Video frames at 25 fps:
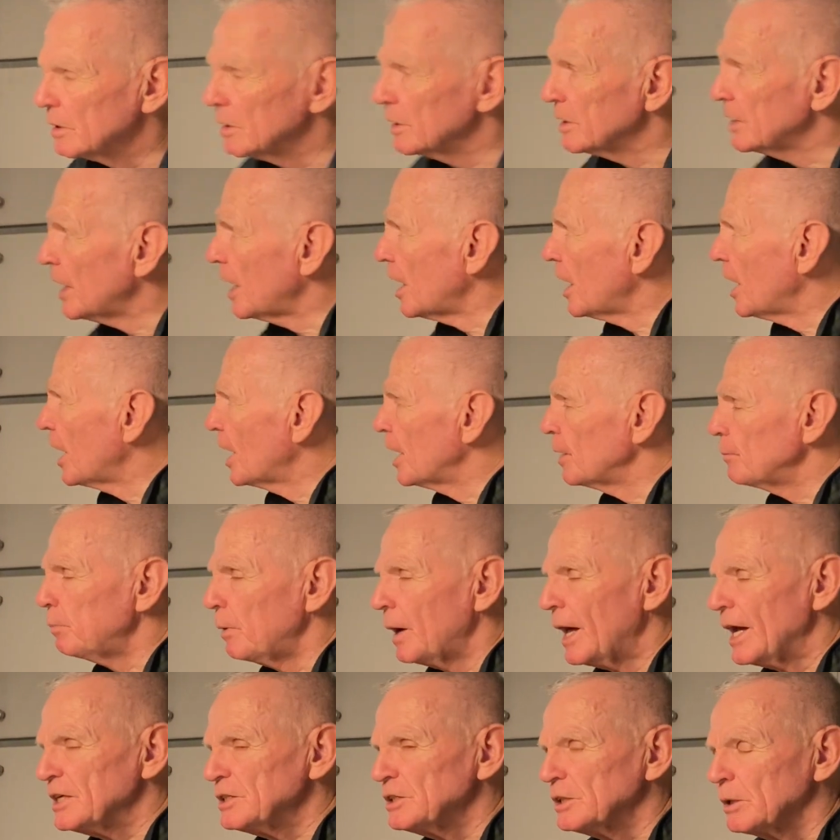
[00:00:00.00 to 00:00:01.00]
yeah, hard
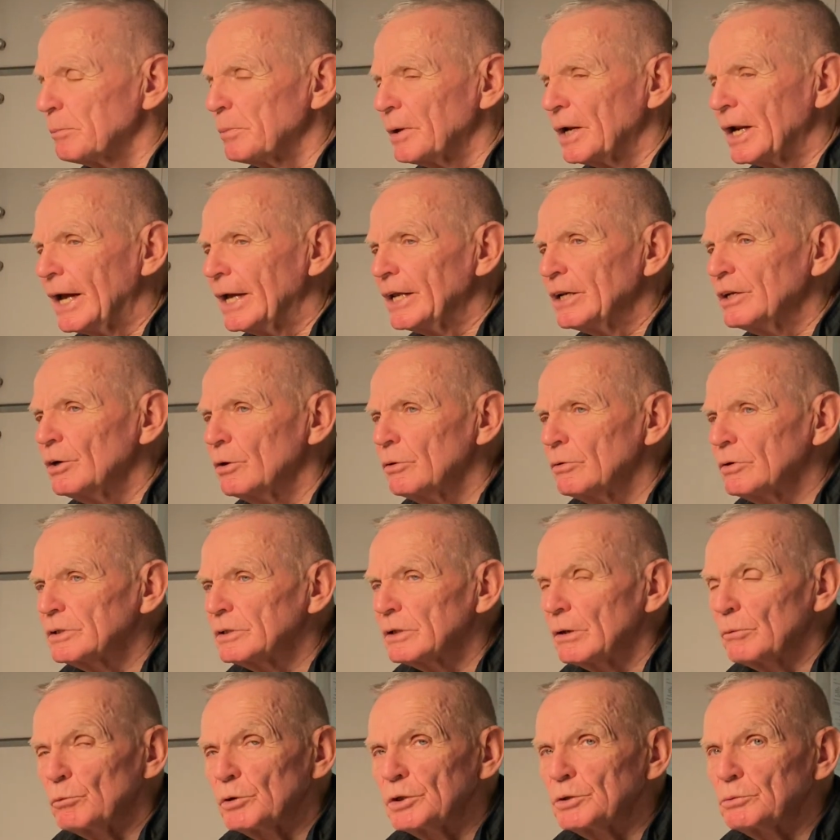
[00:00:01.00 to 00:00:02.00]
plastic, but I
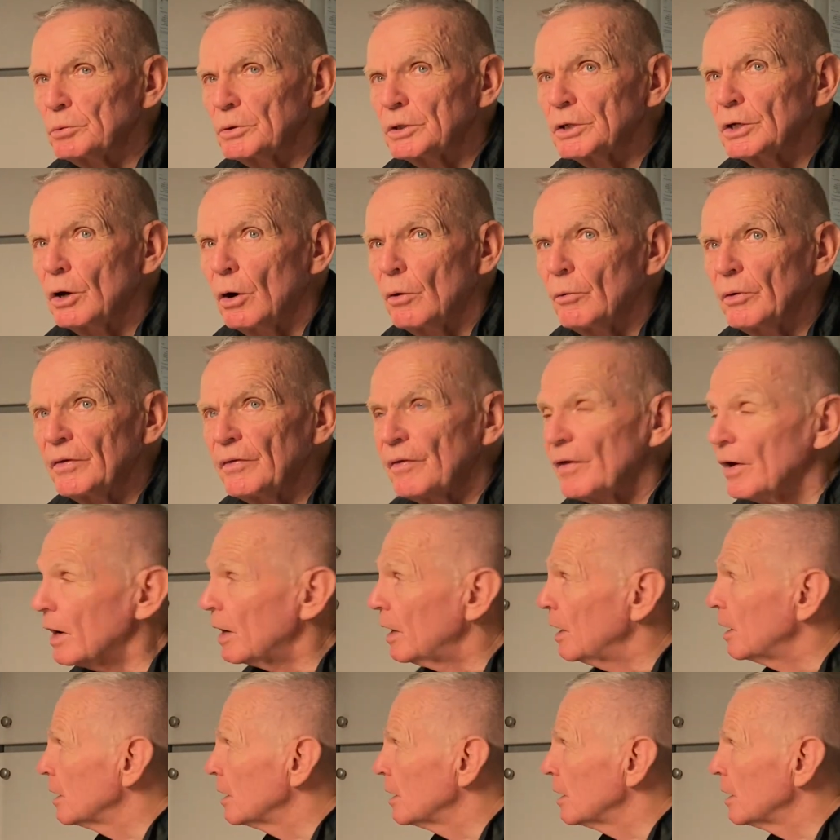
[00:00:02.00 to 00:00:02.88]
noticed, which would go in the